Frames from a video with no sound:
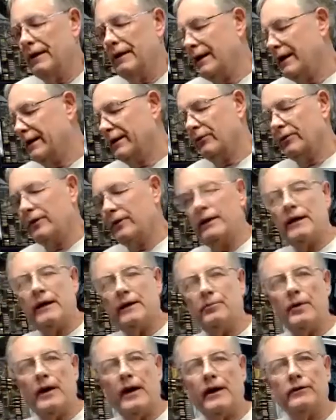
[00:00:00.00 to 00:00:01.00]
I don't think
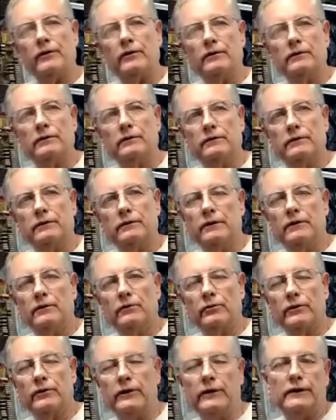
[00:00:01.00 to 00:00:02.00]
I'd bother, you know,
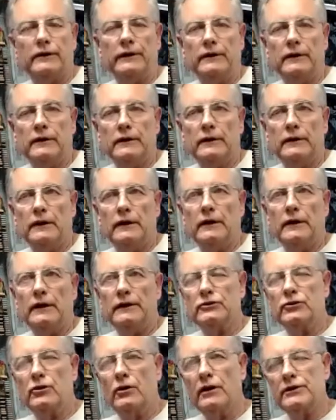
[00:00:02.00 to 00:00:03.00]
really. Uh,
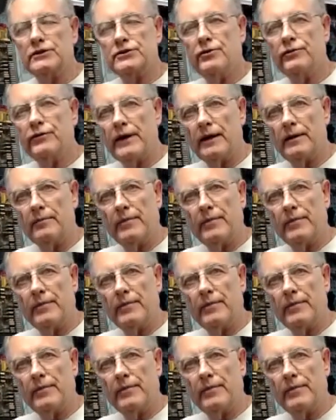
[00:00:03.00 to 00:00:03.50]
as long as you've got a